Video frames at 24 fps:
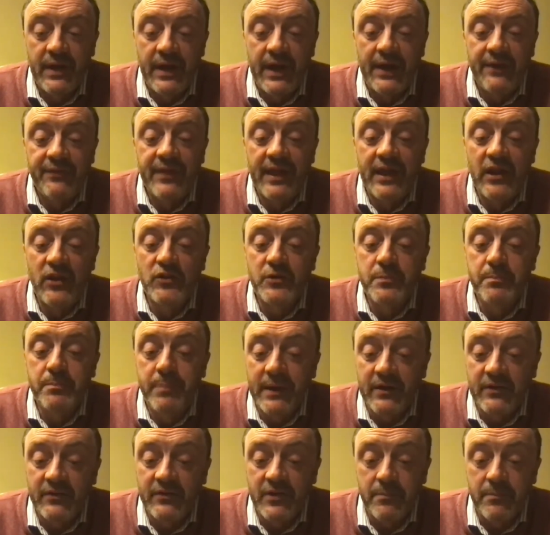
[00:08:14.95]
They looked bigger
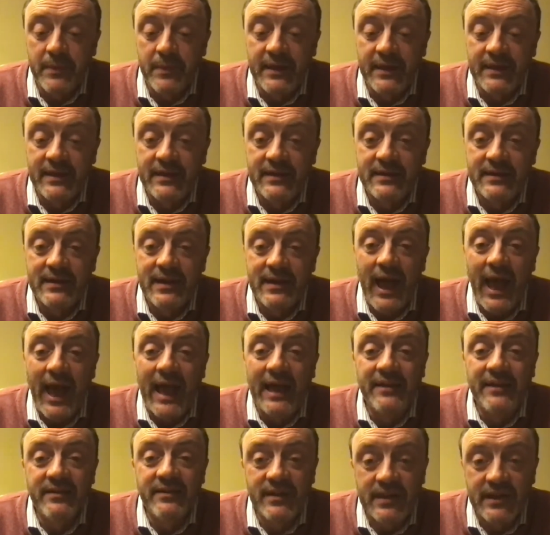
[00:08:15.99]
than me
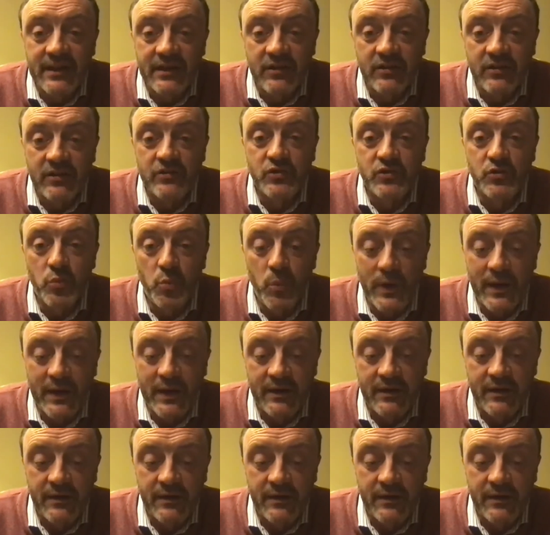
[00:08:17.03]
and eager to win.